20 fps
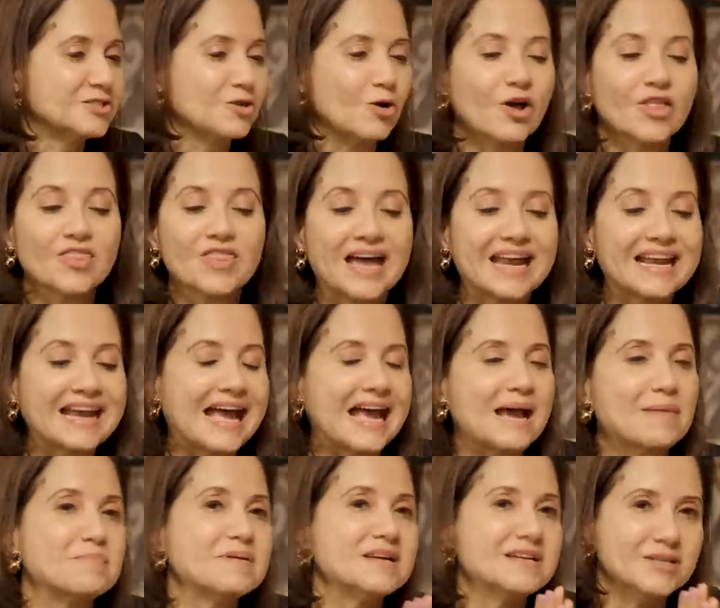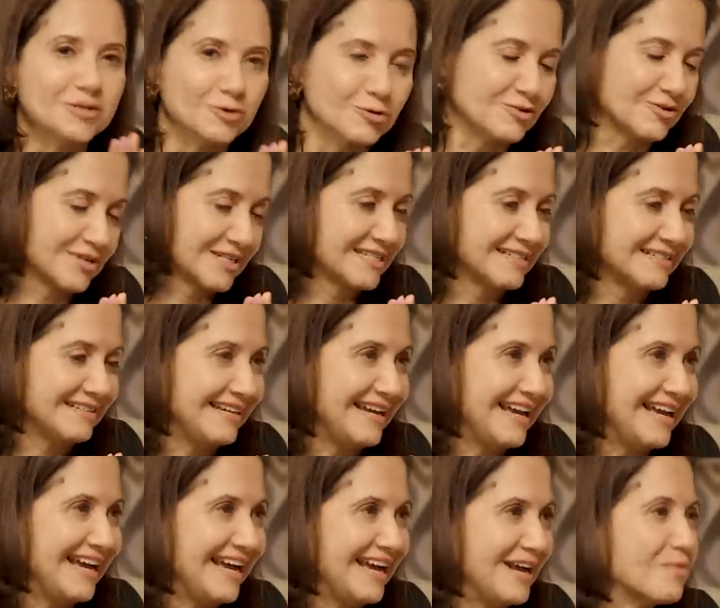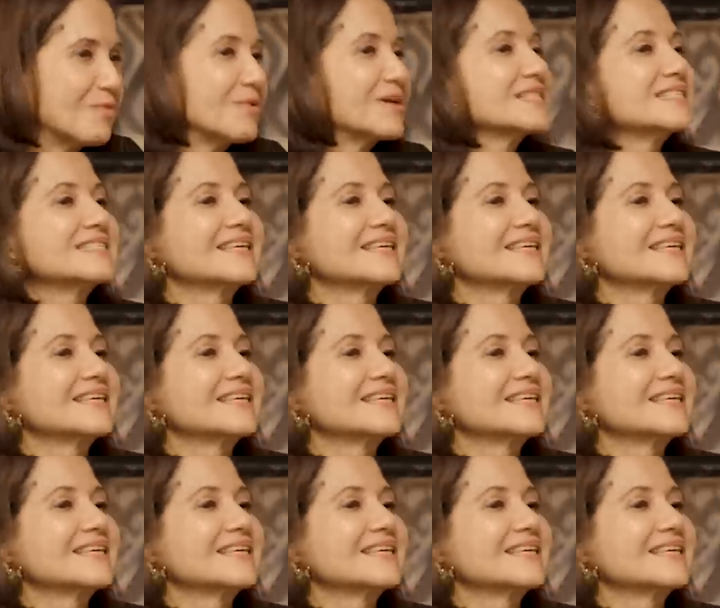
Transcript: So, on that happy note, I want to